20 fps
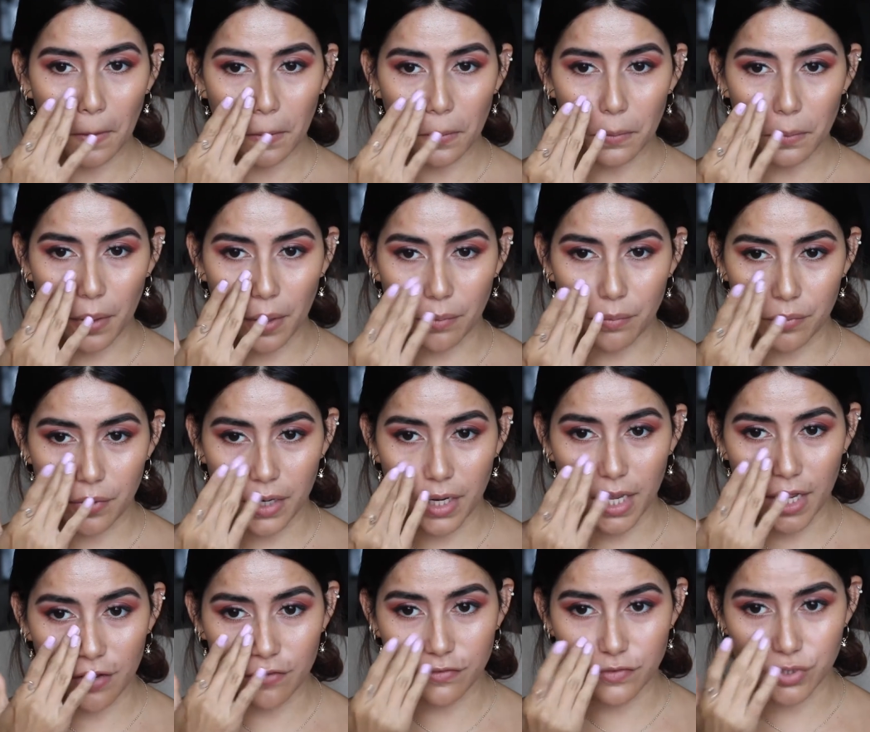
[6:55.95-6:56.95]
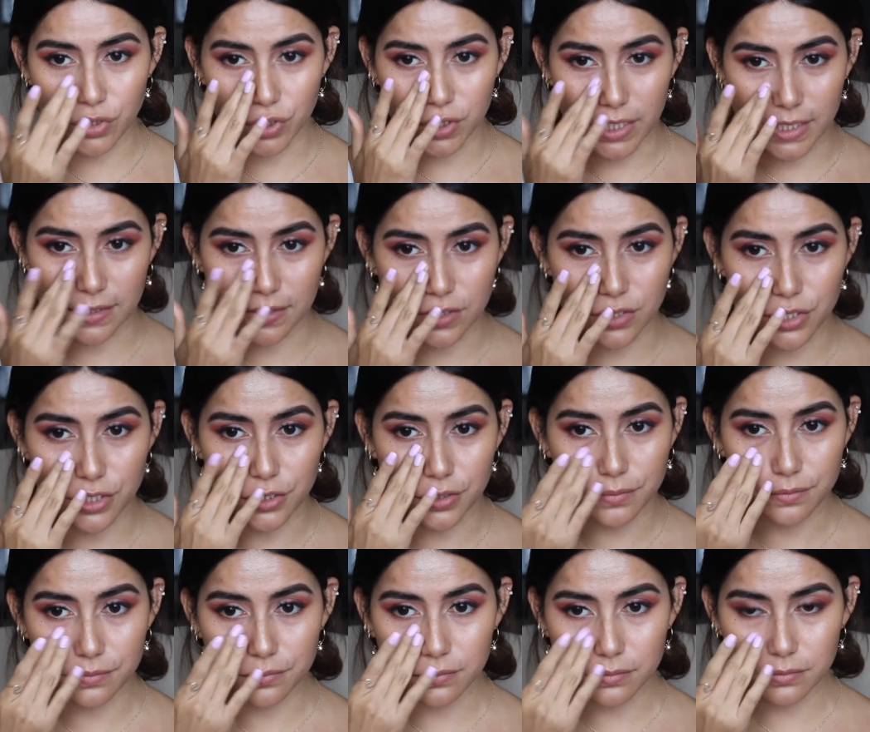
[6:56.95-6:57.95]
right where I have
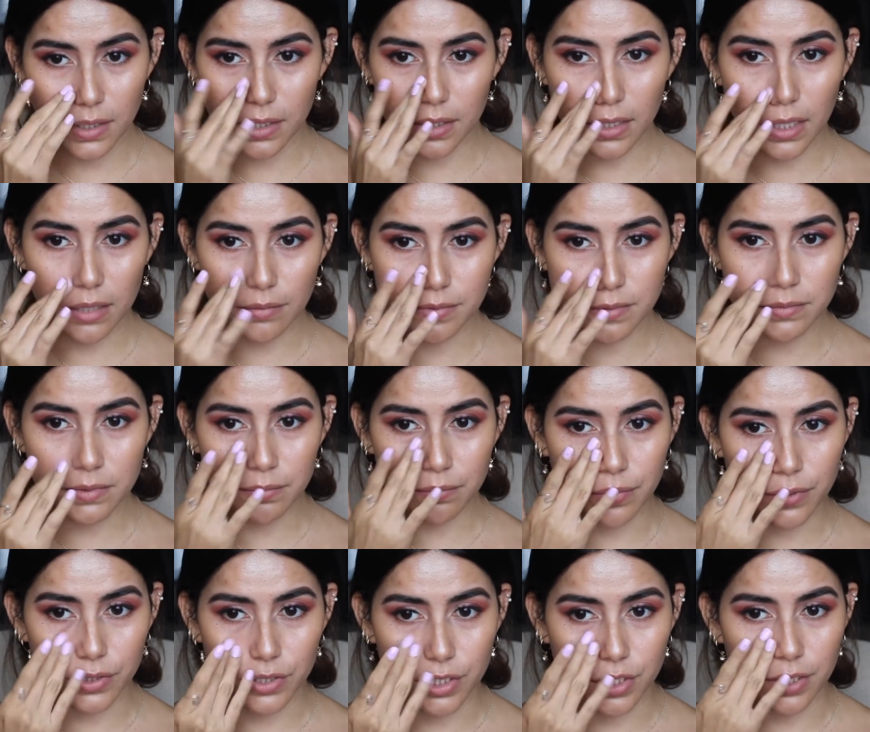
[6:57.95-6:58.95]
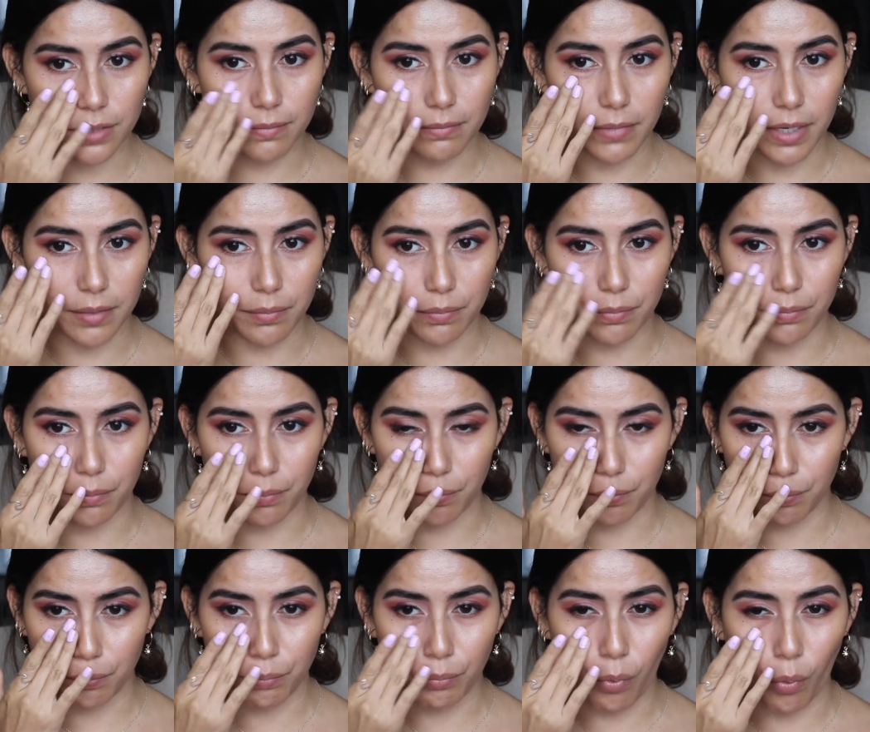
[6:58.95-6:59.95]
texture. It helps me blur my
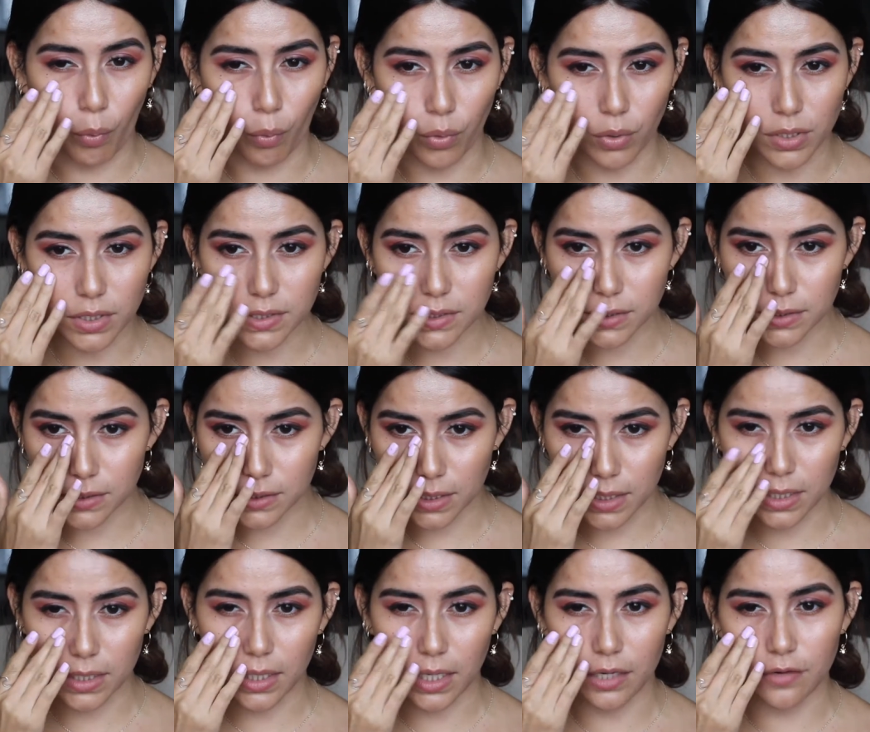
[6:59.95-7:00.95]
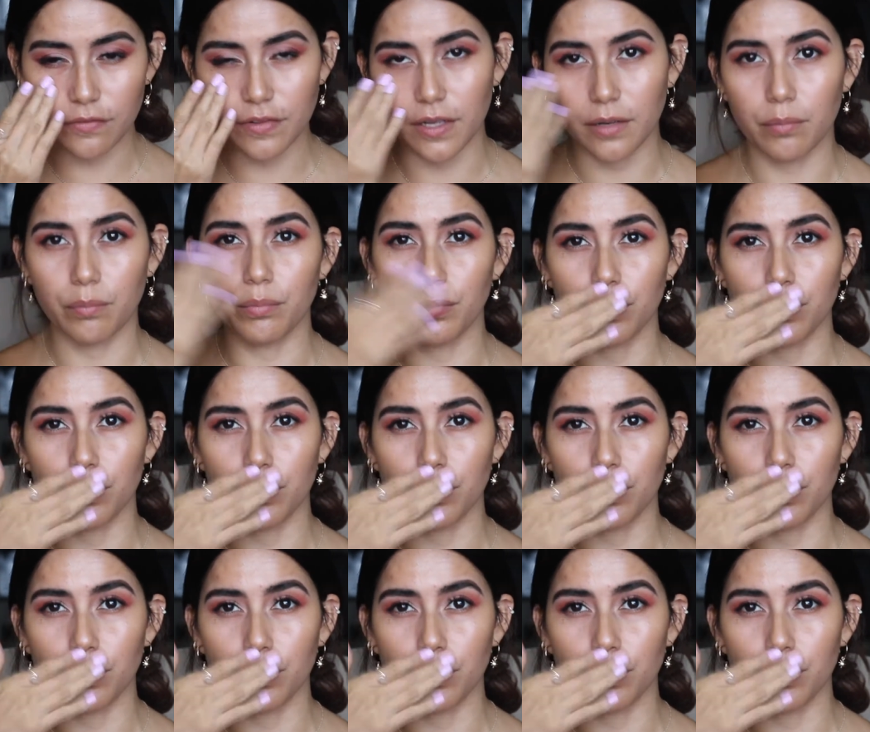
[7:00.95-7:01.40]
pores and kind of like